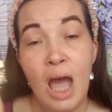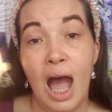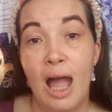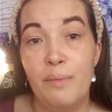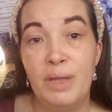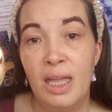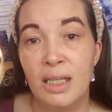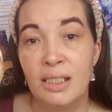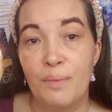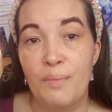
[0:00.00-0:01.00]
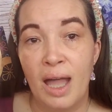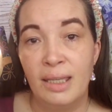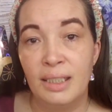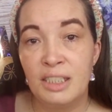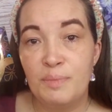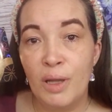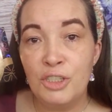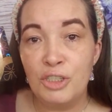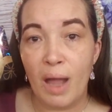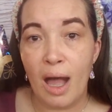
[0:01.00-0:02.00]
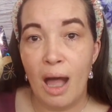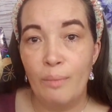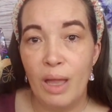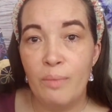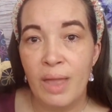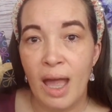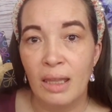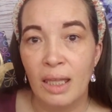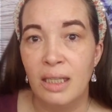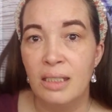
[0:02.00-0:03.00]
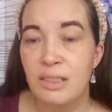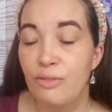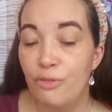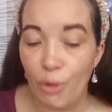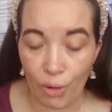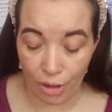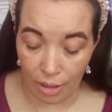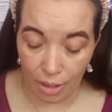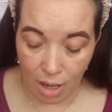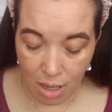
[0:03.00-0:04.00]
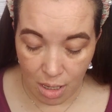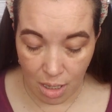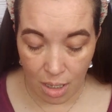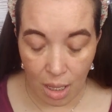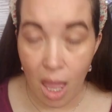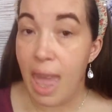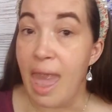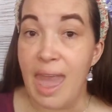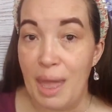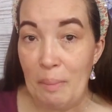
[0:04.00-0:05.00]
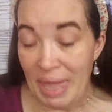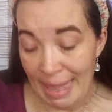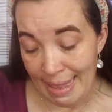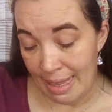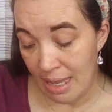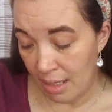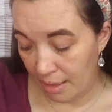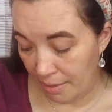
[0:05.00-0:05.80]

I picked my SpongeBob palette for a pink,